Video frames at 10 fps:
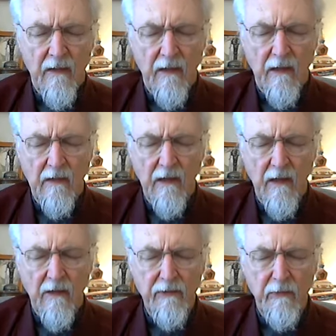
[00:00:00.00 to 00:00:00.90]

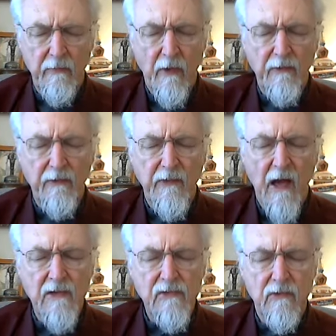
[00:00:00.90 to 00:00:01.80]
Inhale through both
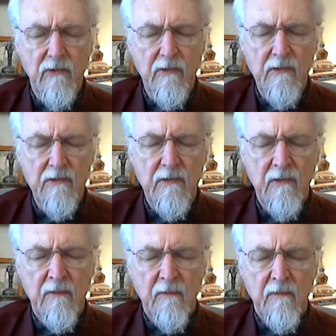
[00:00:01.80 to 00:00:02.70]
nostrils.
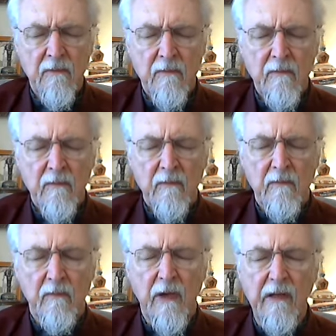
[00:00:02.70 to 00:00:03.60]

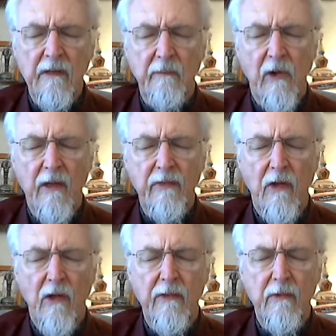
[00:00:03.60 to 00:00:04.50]
Bring the breath
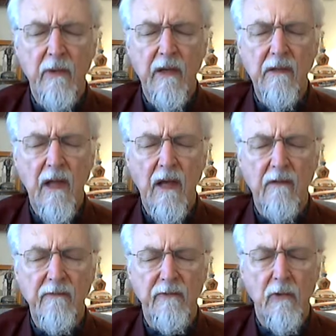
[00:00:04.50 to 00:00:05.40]
all the way
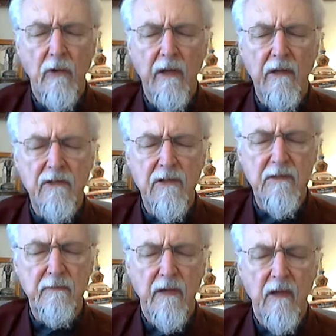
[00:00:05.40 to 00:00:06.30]
down 4
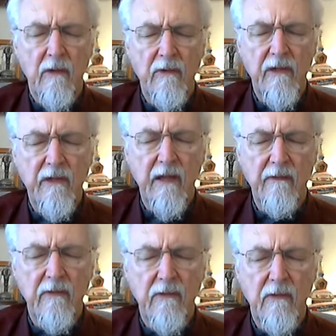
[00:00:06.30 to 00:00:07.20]
inches below the
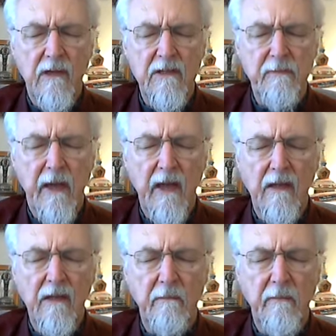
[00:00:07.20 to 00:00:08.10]
navel.
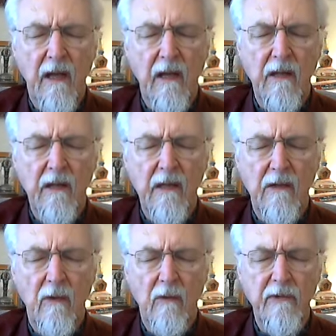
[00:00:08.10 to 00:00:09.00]
Expand the belly
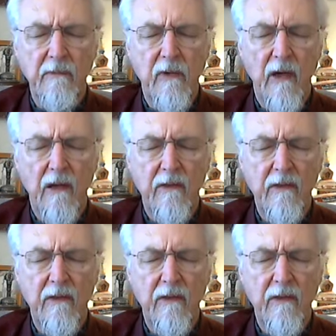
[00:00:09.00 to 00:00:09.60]
and hold the breath.